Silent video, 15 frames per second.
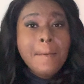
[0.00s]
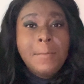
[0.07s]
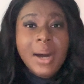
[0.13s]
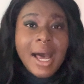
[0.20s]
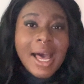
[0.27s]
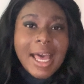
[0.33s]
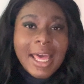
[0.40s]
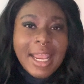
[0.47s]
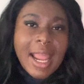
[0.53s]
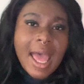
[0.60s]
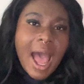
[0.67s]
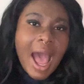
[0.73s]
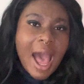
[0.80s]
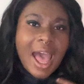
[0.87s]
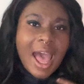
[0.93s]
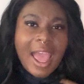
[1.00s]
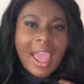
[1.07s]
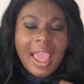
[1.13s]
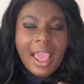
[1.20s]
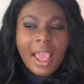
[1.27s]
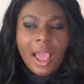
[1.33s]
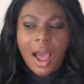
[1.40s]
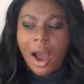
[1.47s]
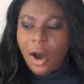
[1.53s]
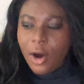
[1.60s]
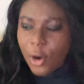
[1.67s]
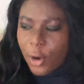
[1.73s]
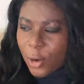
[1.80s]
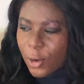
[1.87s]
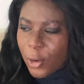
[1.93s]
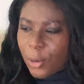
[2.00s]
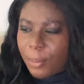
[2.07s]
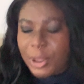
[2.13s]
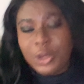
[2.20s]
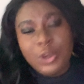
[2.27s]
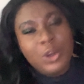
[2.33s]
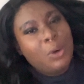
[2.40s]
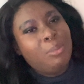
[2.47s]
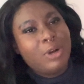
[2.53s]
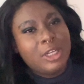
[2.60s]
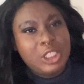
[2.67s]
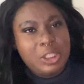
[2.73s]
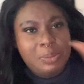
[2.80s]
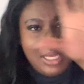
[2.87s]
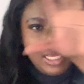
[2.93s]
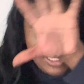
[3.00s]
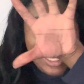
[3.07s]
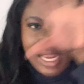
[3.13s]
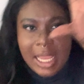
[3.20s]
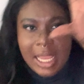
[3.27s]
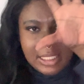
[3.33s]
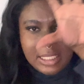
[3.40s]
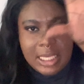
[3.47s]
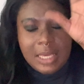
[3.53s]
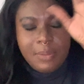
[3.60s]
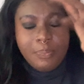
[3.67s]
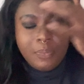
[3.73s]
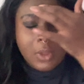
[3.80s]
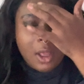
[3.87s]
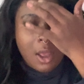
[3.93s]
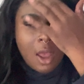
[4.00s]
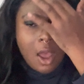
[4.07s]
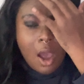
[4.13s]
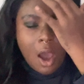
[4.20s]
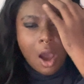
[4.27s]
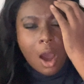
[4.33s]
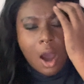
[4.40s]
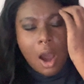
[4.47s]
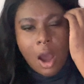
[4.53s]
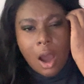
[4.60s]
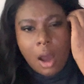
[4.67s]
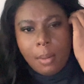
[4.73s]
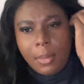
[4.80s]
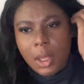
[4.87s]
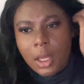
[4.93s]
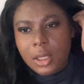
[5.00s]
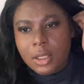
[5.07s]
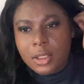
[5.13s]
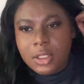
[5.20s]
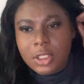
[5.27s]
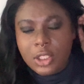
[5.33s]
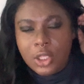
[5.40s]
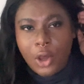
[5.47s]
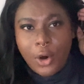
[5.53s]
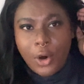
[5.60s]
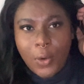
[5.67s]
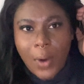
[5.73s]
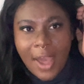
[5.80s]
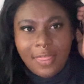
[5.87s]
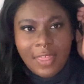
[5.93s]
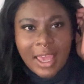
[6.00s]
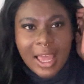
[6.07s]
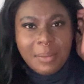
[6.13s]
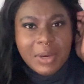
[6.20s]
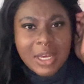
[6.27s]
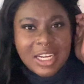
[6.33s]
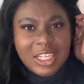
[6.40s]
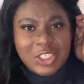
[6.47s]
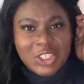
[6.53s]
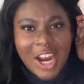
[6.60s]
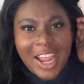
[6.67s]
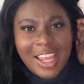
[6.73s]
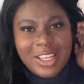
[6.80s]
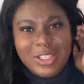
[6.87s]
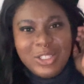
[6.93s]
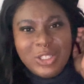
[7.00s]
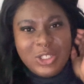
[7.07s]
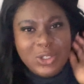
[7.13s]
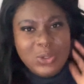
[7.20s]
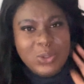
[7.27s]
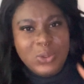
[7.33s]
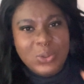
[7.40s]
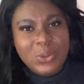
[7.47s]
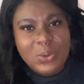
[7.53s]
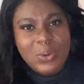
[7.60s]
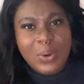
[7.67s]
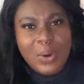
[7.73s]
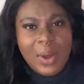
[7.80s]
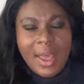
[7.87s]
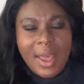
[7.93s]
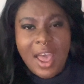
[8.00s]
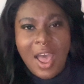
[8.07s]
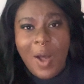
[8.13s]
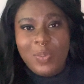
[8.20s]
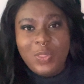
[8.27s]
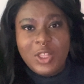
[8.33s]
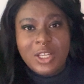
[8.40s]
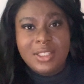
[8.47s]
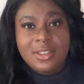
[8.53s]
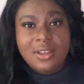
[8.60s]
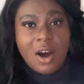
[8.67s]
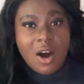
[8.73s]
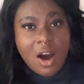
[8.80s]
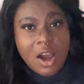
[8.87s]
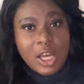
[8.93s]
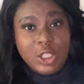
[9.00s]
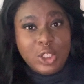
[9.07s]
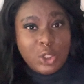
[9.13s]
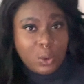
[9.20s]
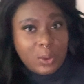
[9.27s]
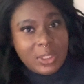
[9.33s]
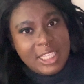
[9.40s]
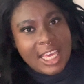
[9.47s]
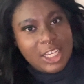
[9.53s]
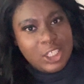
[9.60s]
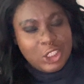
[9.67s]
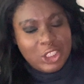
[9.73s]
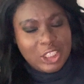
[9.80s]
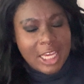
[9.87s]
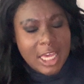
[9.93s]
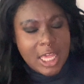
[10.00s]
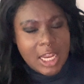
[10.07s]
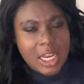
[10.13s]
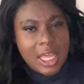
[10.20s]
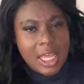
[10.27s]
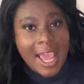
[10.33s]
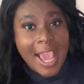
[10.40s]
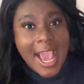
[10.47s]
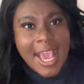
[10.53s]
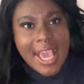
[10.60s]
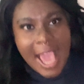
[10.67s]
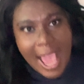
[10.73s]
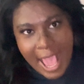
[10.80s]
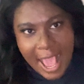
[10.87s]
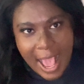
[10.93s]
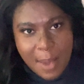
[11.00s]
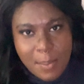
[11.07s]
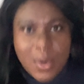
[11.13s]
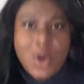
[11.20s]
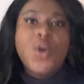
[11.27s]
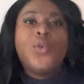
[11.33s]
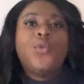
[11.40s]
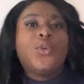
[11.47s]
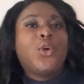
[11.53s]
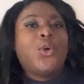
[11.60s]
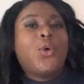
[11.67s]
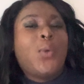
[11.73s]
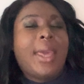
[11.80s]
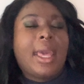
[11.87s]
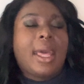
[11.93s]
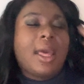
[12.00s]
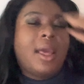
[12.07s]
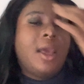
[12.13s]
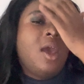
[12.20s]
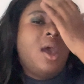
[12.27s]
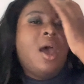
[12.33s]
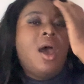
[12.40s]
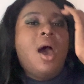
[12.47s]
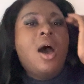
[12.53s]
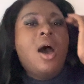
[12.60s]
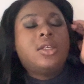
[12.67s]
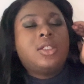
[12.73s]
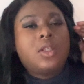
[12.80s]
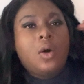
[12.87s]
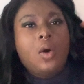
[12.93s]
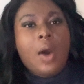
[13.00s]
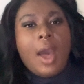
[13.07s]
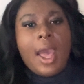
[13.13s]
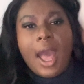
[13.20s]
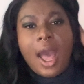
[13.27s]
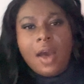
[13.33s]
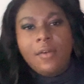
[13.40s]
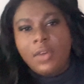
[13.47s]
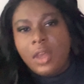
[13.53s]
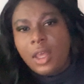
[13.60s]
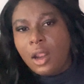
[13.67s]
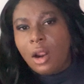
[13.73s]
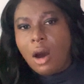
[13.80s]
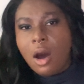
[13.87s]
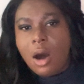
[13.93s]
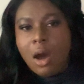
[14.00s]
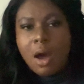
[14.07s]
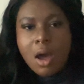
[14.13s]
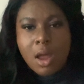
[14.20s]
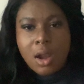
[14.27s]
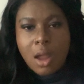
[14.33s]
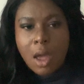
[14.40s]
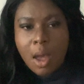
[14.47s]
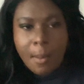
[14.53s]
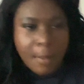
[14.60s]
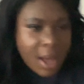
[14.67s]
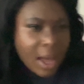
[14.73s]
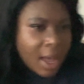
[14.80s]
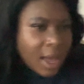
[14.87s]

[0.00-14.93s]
But I got home and you know brunch be litty. Um, so I think I'm gonna try and do the song association game real quick. So I have it on my